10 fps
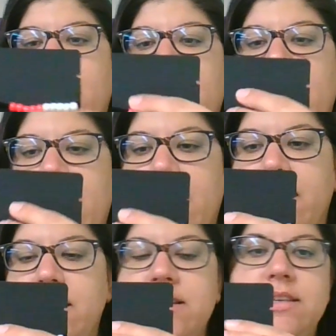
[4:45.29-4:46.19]

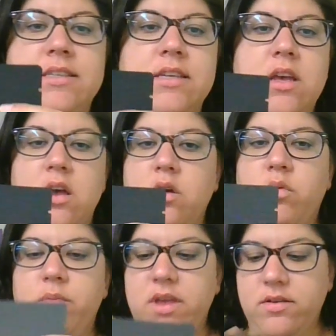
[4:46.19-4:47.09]
And
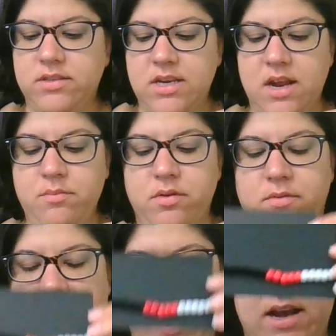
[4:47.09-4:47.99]
when we use a number
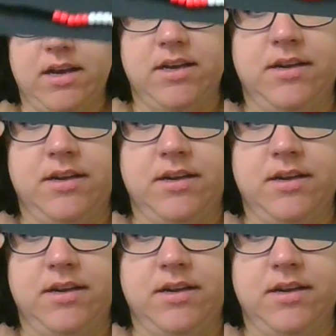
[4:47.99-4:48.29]
rack,